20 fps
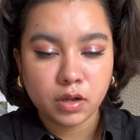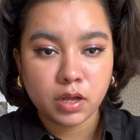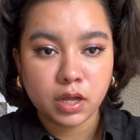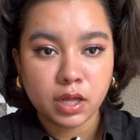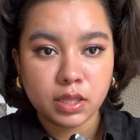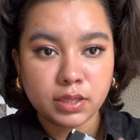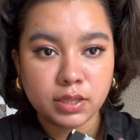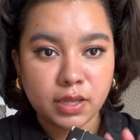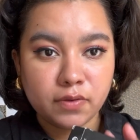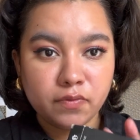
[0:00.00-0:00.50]

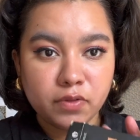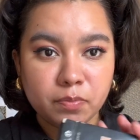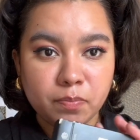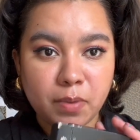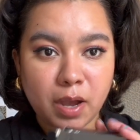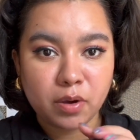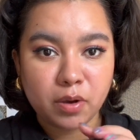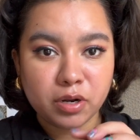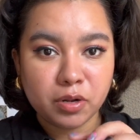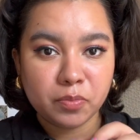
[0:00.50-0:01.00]
And then with
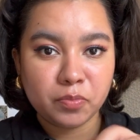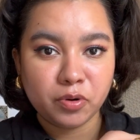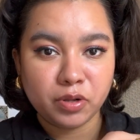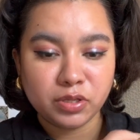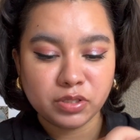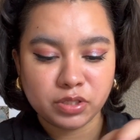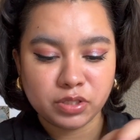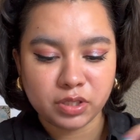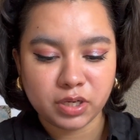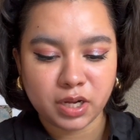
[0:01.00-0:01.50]
powder
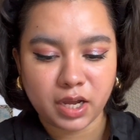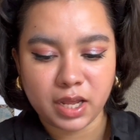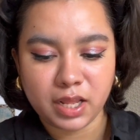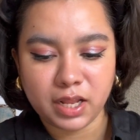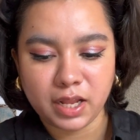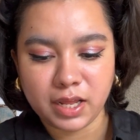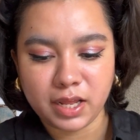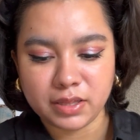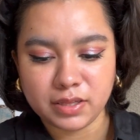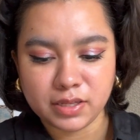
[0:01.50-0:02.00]
bronzer, I
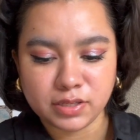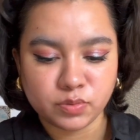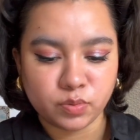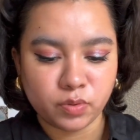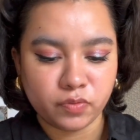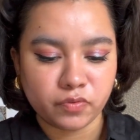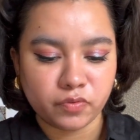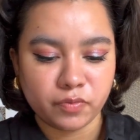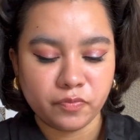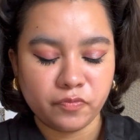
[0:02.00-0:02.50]
like this
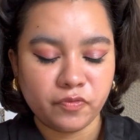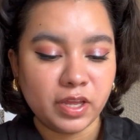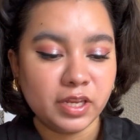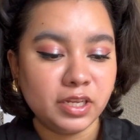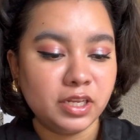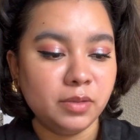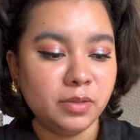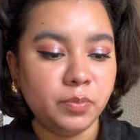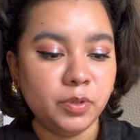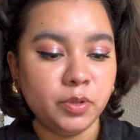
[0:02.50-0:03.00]
one from
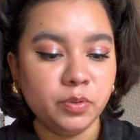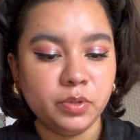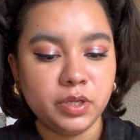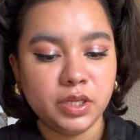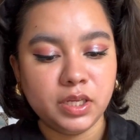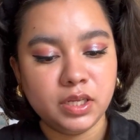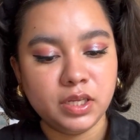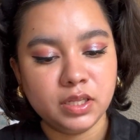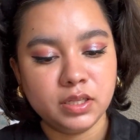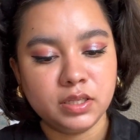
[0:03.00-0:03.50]
Fenty
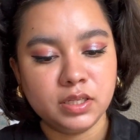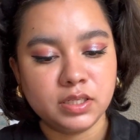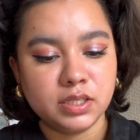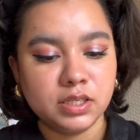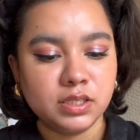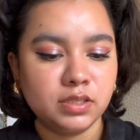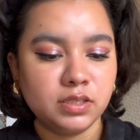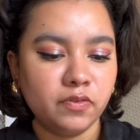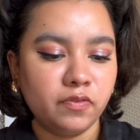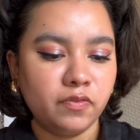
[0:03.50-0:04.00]
Beauty. This
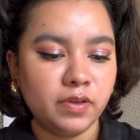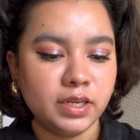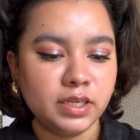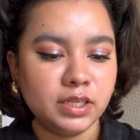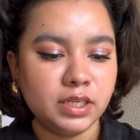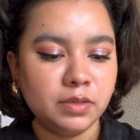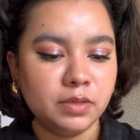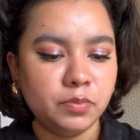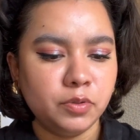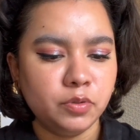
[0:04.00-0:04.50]
is the
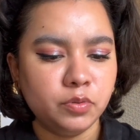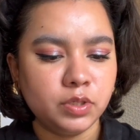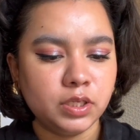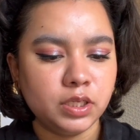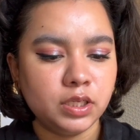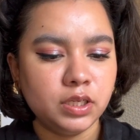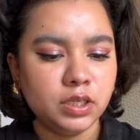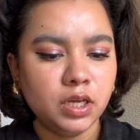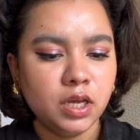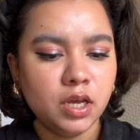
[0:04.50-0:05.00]
Fenty
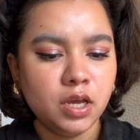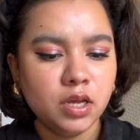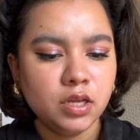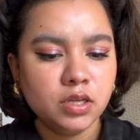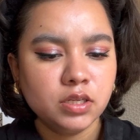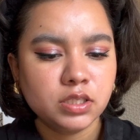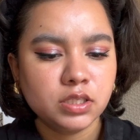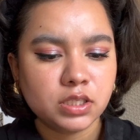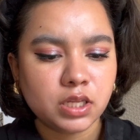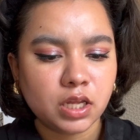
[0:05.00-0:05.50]
Beauty
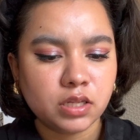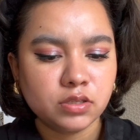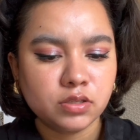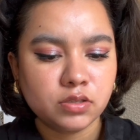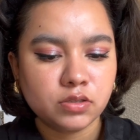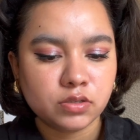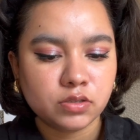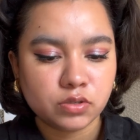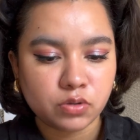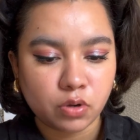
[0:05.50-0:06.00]
Sun
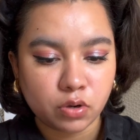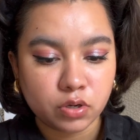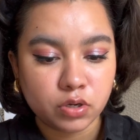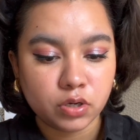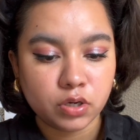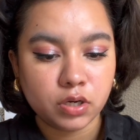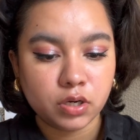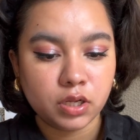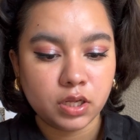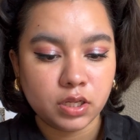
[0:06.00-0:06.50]

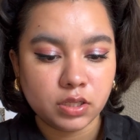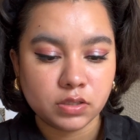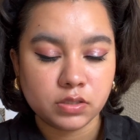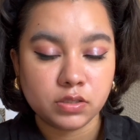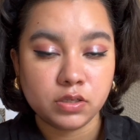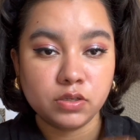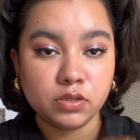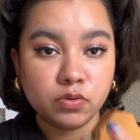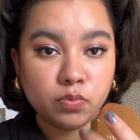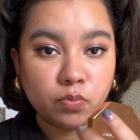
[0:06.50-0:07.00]
Stalk'r
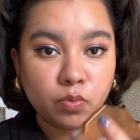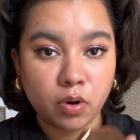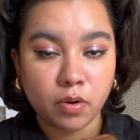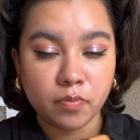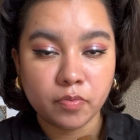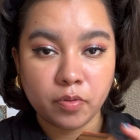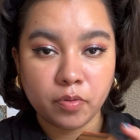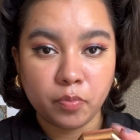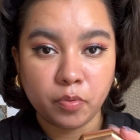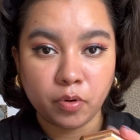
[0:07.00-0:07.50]
Instant
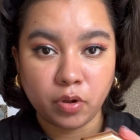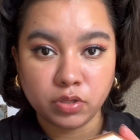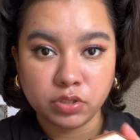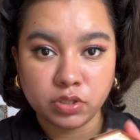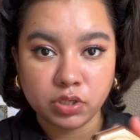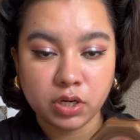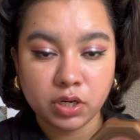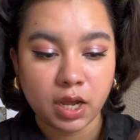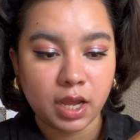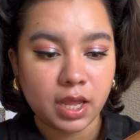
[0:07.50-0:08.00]
Warmth
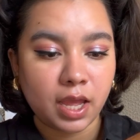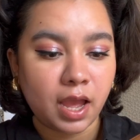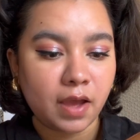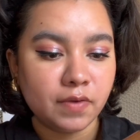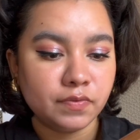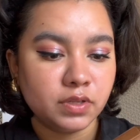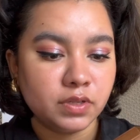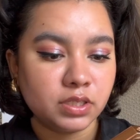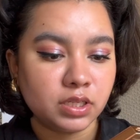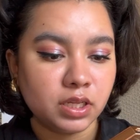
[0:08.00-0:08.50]
Bronzer. I have
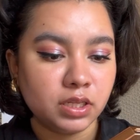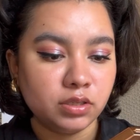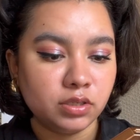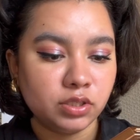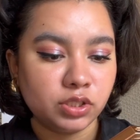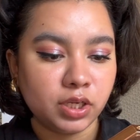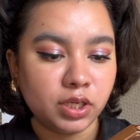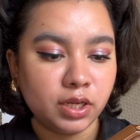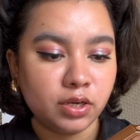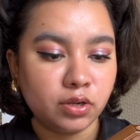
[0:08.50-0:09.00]
this in the
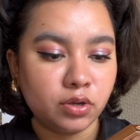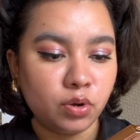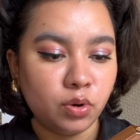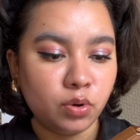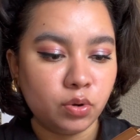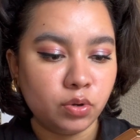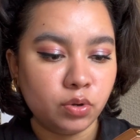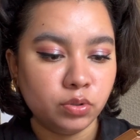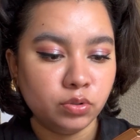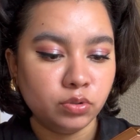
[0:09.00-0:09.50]
shade
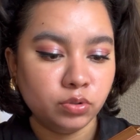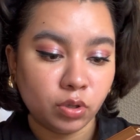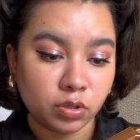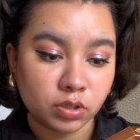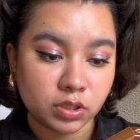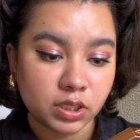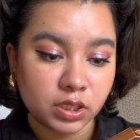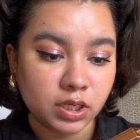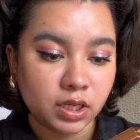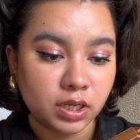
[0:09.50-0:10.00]
Coco
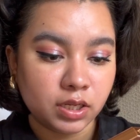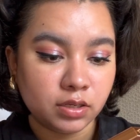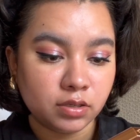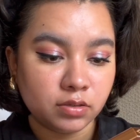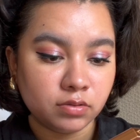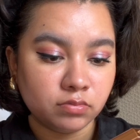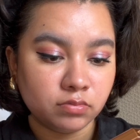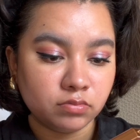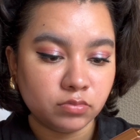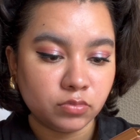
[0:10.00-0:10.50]
Naughty
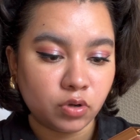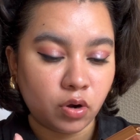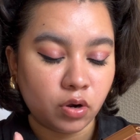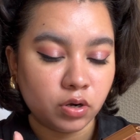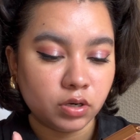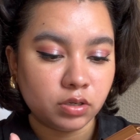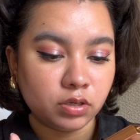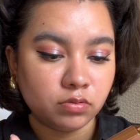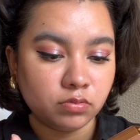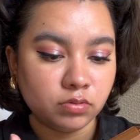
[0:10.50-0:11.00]
in
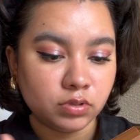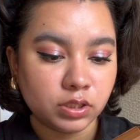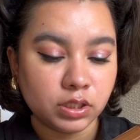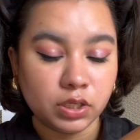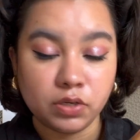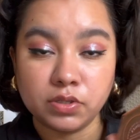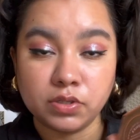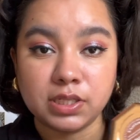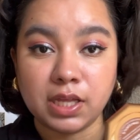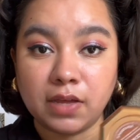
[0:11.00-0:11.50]
or
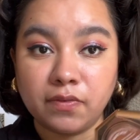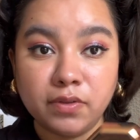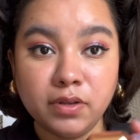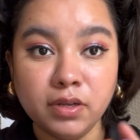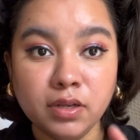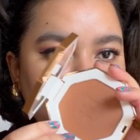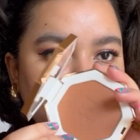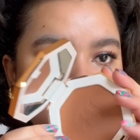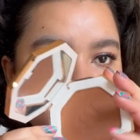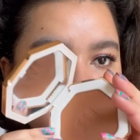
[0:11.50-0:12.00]
07.
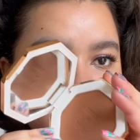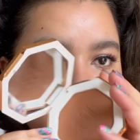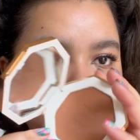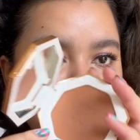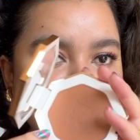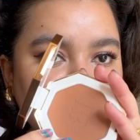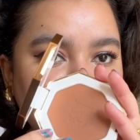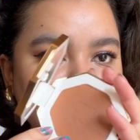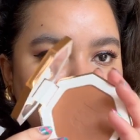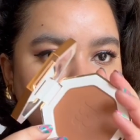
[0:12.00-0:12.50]
It's a
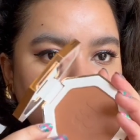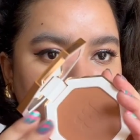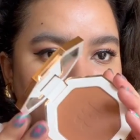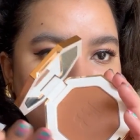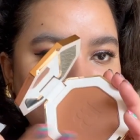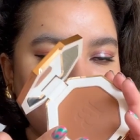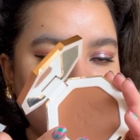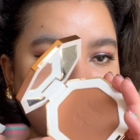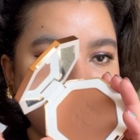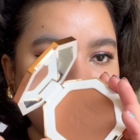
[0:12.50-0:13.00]
sizable
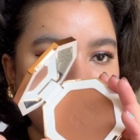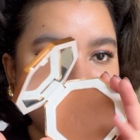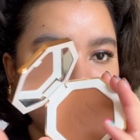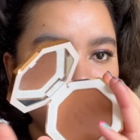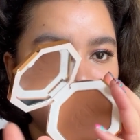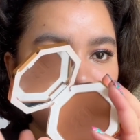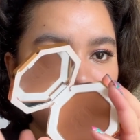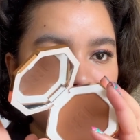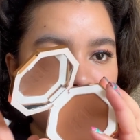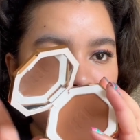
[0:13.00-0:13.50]
pan,
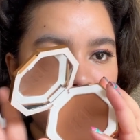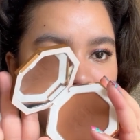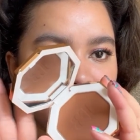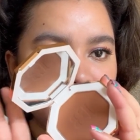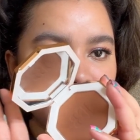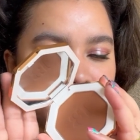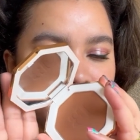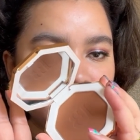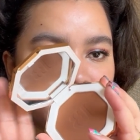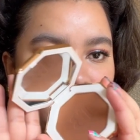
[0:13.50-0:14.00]
and
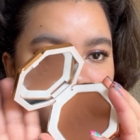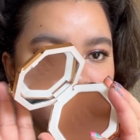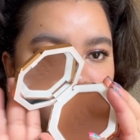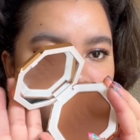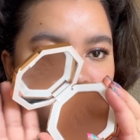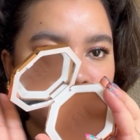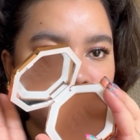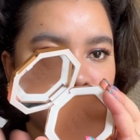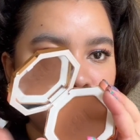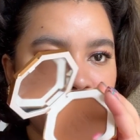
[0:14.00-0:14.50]
it comes
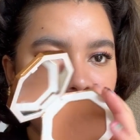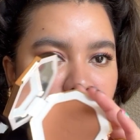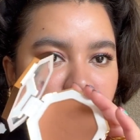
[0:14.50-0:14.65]
with a big